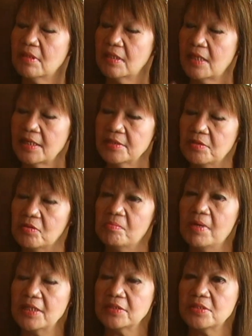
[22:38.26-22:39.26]
I go
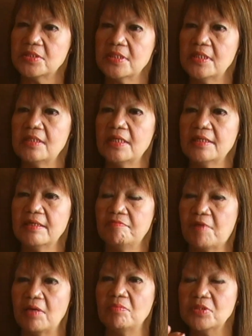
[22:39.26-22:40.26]
back to see, like,
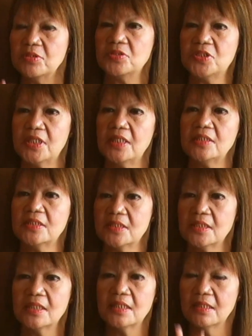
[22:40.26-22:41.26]
if I were to
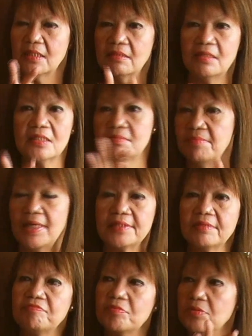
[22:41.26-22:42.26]
change this
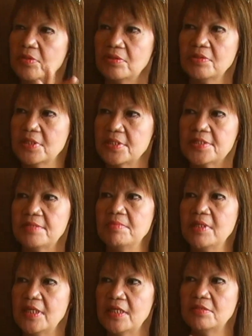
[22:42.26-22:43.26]
metaphor or this
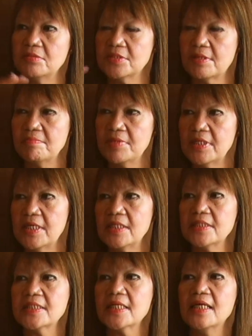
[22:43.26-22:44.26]
simile into something
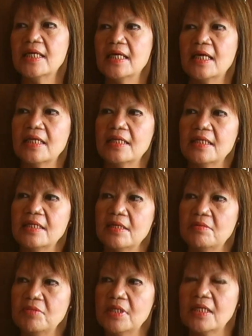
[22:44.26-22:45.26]
else, and then I
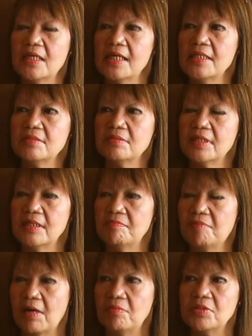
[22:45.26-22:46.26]
realized, okay, if
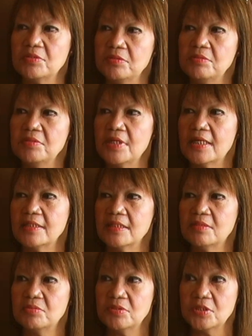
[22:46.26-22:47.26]
I were to do that,
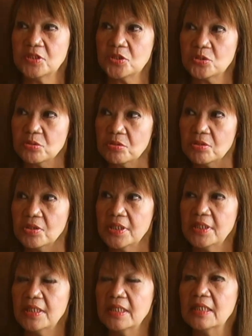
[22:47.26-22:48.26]
it would
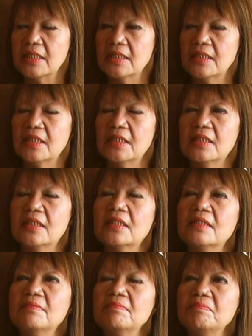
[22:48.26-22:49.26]
destroy
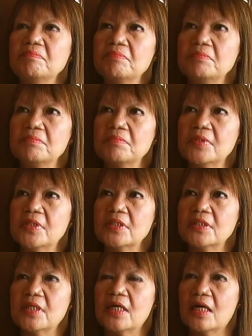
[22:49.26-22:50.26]

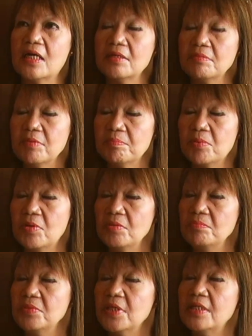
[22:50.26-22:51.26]
the heart of the
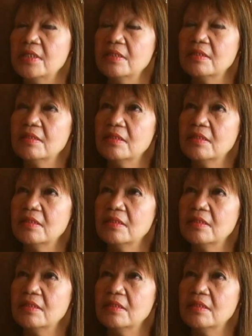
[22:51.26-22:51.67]
poem. Then